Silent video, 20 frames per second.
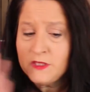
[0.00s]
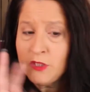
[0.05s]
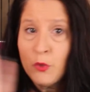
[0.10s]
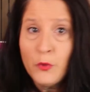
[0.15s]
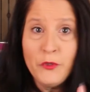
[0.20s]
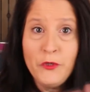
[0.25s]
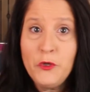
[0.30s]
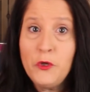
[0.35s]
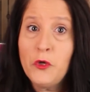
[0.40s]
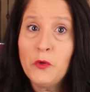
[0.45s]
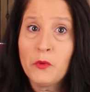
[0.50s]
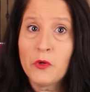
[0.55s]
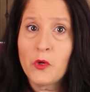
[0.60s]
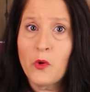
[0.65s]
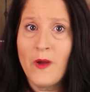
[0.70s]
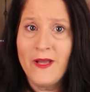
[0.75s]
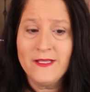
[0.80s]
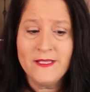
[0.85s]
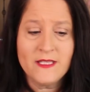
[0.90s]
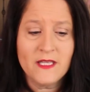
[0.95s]
where you could
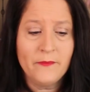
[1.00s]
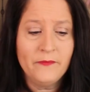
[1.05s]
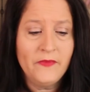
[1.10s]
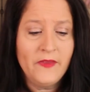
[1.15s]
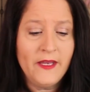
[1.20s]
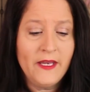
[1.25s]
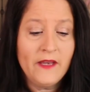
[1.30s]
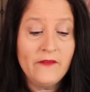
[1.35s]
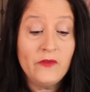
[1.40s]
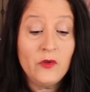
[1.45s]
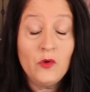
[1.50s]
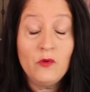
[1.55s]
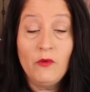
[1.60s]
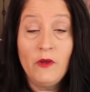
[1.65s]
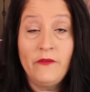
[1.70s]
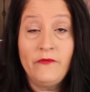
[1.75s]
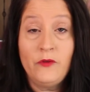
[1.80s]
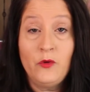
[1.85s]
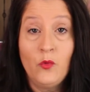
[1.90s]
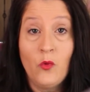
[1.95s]
request something if
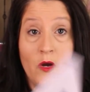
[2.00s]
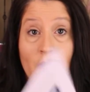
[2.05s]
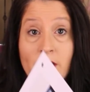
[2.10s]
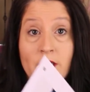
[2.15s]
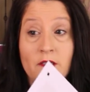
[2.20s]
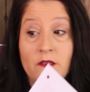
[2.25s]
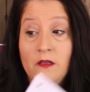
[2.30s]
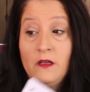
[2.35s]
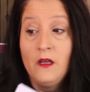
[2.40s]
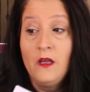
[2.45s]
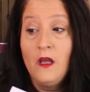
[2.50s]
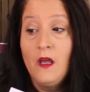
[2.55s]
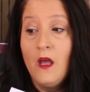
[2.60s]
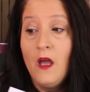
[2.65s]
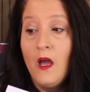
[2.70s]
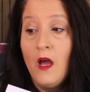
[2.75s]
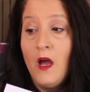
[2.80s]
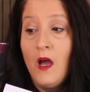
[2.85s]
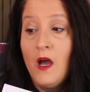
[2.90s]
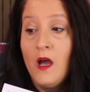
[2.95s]
you want,
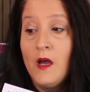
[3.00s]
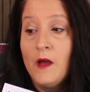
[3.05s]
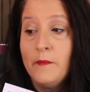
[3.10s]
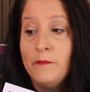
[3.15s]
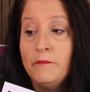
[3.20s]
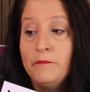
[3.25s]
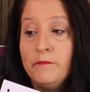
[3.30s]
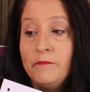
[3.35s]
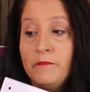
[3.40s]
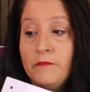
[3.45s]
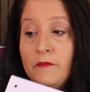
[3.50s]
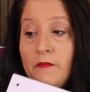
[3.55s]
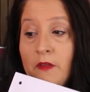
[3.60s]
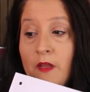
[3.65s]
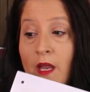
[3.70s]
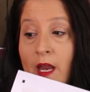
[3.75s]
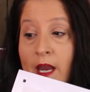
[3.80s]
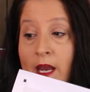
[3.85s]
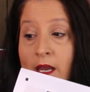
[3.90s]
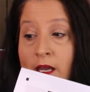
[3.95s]

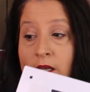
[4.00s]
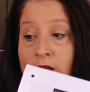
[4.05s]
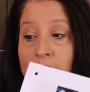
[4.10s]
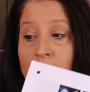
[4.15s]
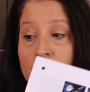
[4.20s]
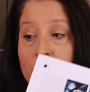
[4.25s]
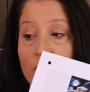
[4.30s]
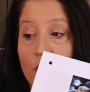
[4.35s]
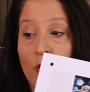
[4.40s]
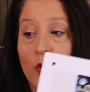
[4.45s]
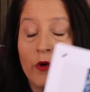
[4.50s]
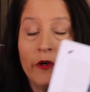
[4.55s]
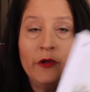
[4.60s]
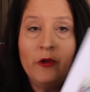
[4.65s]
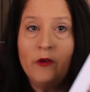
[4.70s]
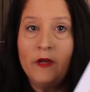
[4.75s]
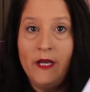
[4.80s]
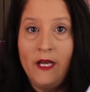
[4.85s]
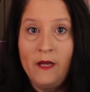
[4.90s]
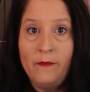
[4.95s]
or
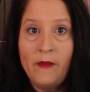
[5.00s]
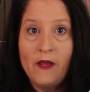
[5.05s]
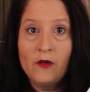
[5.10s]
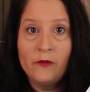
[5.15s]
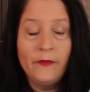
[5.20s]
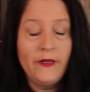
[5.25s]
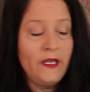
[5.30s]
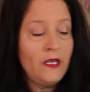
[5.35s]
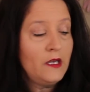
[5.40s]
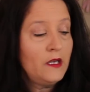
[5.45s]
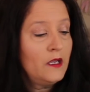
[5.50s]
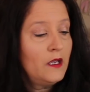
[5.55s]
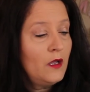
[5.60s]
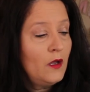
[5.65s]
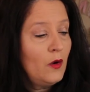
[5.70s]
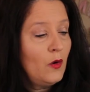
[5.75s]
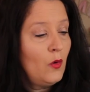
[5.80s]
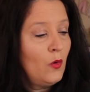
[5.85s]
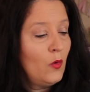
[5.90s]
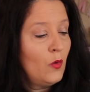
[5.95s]
you can email me,
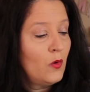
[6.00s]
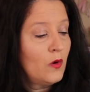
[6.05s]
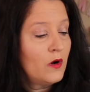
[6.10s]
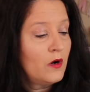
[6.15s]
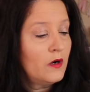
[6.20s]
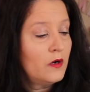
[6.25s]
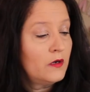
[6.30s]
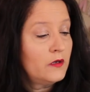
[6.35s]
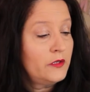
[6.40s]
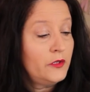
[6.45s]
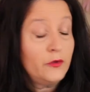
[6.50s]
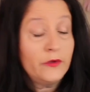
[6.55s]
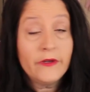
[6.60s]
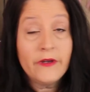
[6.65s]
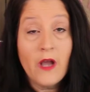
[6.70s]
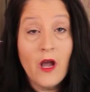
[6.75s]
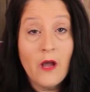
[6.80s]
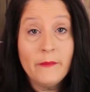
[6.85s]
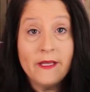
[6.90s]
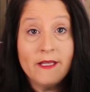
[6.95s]
or you
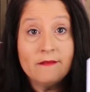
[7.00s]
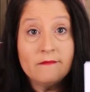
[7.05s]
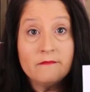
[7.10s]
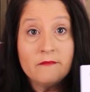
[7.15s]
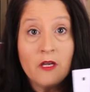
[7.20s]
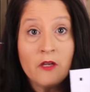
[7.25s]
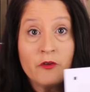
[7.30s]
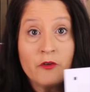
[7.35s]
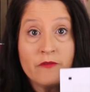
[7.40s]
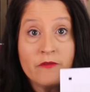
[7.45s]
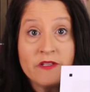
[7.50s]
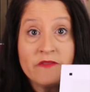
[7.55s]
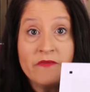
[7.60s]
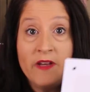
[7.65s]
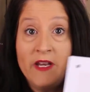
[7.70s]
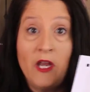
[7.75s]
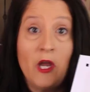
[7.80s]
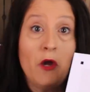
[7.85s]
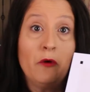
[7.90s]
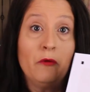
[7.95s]
can comment under this
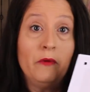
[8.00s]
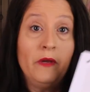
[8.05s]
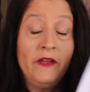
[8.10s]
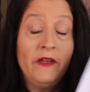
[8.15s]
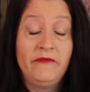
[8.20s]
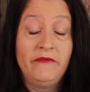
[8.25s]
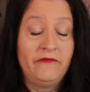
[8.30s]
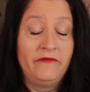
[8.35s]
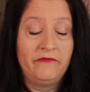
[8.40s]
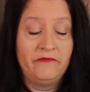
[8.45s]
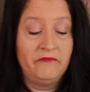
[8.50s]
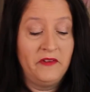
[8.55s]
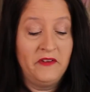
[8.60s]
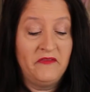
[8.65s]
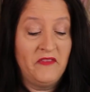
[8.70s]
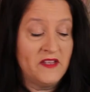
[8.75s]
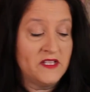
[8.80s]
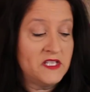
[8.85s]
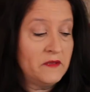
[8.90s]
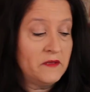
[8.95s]
video if
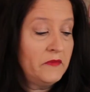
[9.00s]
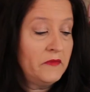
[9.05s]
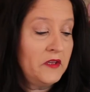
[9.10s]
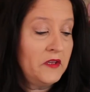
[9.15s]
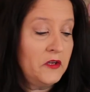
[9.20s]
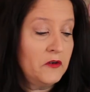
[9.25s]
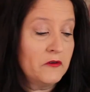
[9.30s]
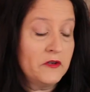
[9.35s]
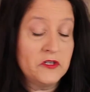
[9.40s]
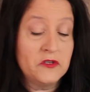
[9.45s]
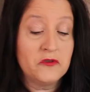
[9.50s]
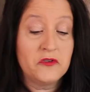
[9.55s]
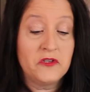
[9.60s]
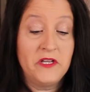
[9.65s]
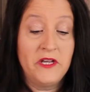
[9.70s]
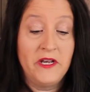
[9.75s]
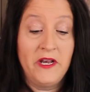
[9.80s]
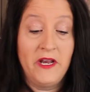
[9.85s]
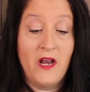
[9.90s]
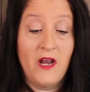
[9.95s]
that's something you're
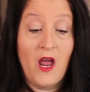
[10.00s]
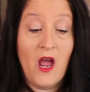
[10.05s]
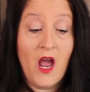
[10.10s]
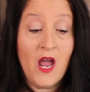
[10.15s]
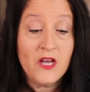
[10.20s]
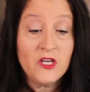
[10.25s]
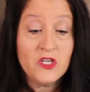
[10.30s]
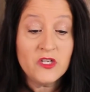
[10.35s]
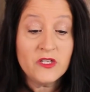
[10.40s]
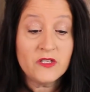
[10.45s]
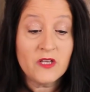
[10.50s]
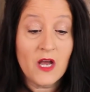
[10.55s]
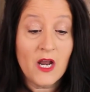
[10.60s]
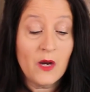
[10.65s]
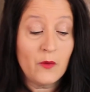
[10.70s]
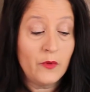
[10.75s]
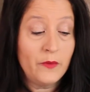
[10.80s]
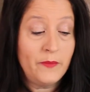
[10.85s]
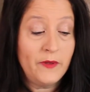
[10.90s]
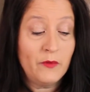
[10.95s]
interested in. I just thought
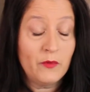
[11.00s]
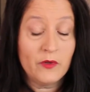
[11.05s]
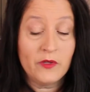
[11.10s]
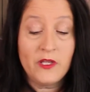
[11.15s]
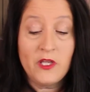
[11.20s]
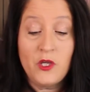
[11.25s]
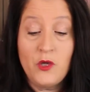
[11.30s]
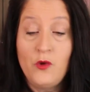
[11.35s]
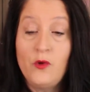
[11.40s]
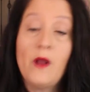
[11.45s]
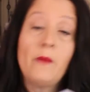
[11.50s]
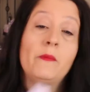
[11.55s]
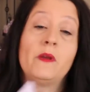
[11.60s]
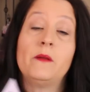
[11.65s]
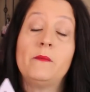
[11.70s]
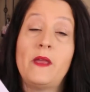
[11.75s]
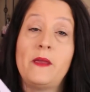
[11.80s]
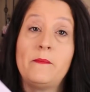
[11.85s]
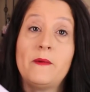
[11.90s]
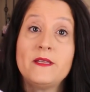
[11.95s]
it would be really cute. I'm going
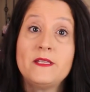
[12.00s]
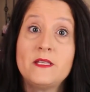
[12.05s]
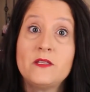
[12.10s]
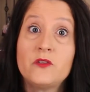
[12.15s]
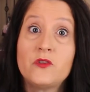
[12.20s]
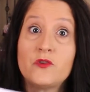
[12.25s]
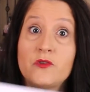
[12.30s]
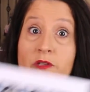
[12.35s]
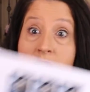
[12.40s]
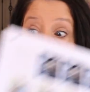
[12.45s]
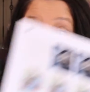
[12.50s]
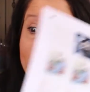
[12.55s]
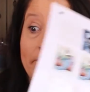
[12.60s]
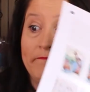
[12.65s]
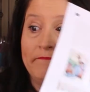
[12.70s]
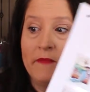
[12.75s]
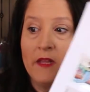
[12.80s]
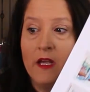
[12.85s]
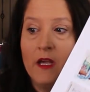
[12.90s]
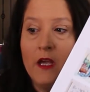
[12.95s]
to make my sister
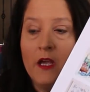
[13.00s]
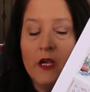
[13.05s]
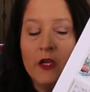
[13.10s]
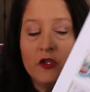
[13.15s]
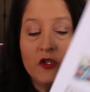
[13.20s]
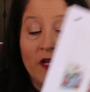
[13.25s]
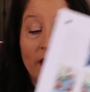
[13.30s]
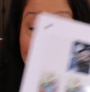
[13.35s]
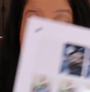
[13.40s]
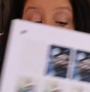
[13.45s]
some. She has